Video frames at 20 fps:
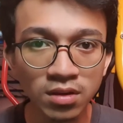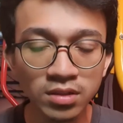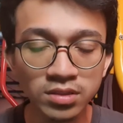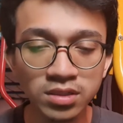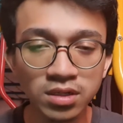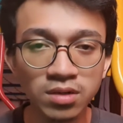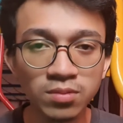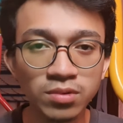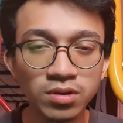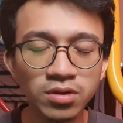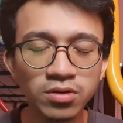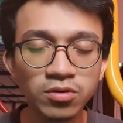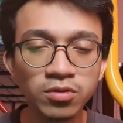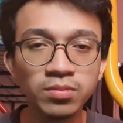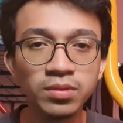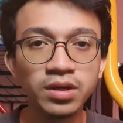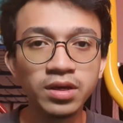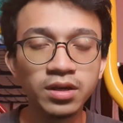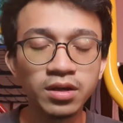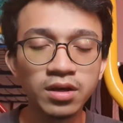Assalamualaikum
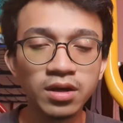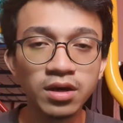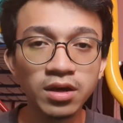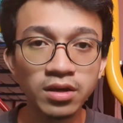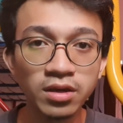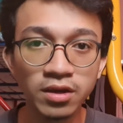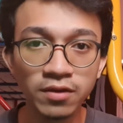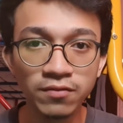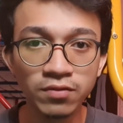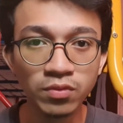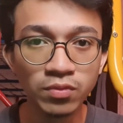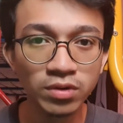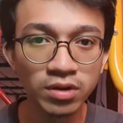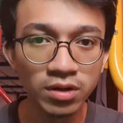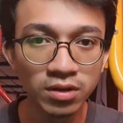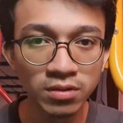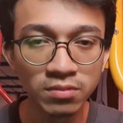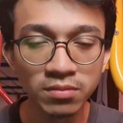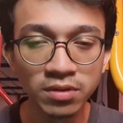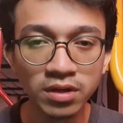and hi
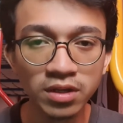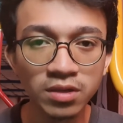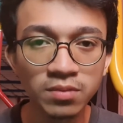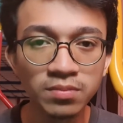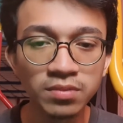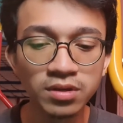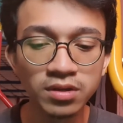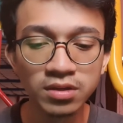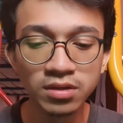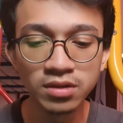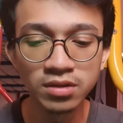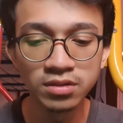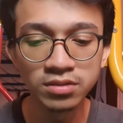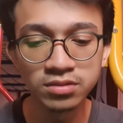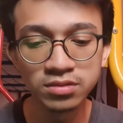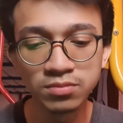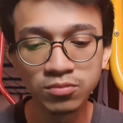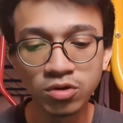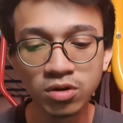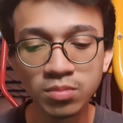everyone. My name
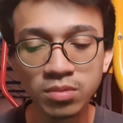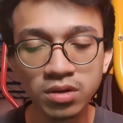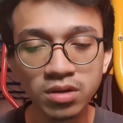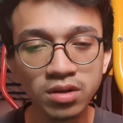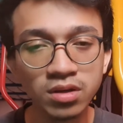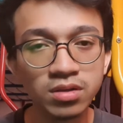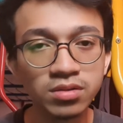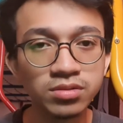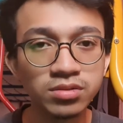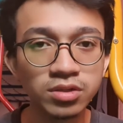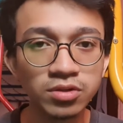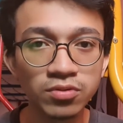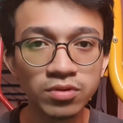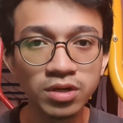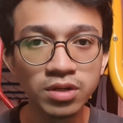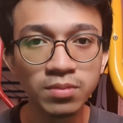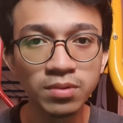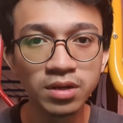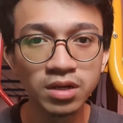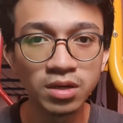is Muhammad Danial
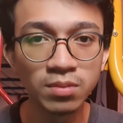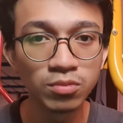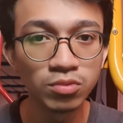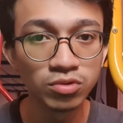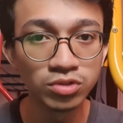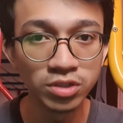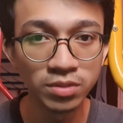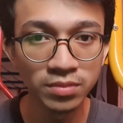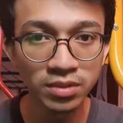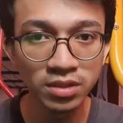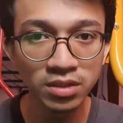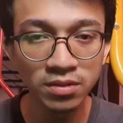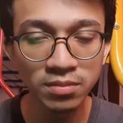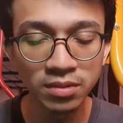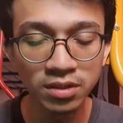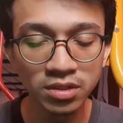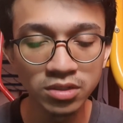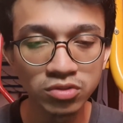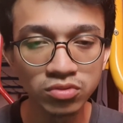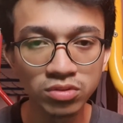Zikri bin Abdul Jami.
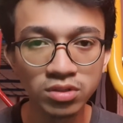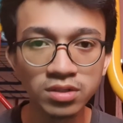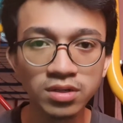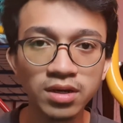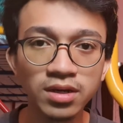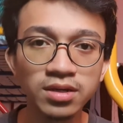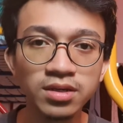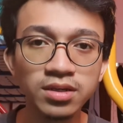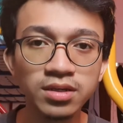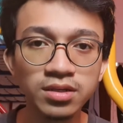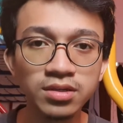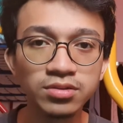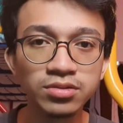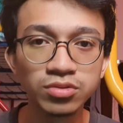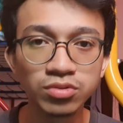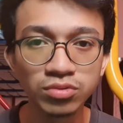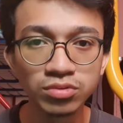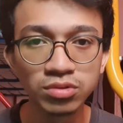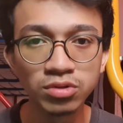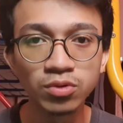My student ID is
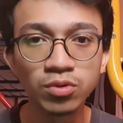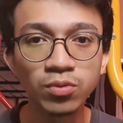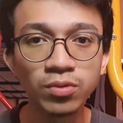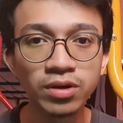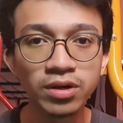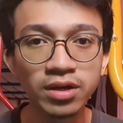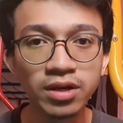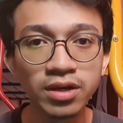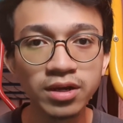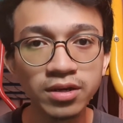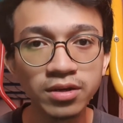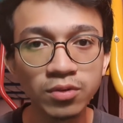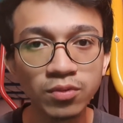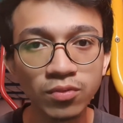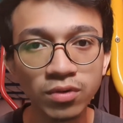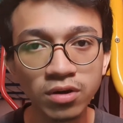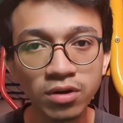2019-401178.